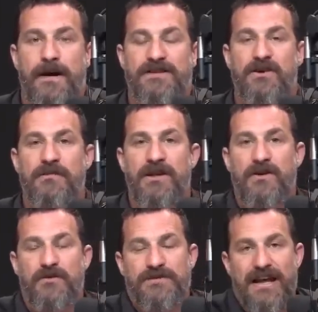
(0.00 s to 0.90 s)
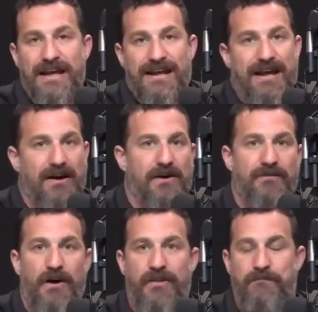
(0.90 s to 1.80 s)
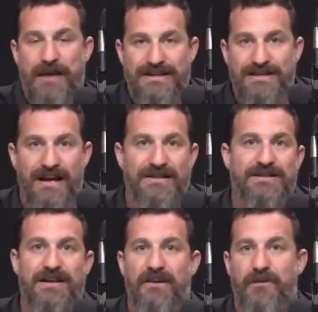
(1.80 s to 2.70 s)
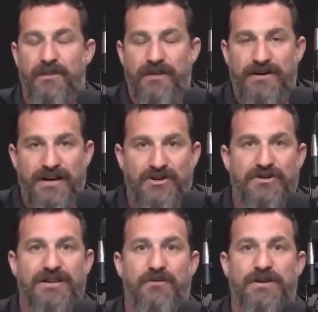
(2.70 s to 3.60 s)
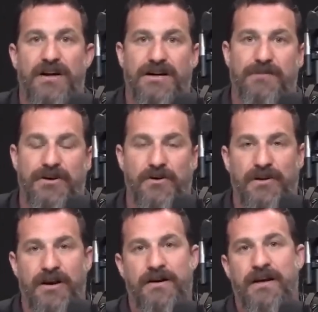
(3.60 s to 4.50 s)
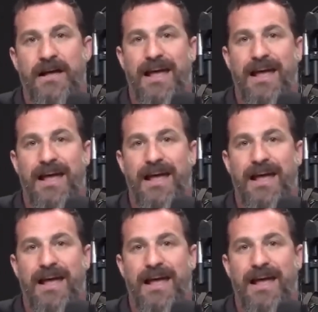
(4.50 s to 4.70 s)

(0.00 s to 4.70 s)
Assuming you've taken care of all the baseline stuff, all the foundational stuff we talked about earlier,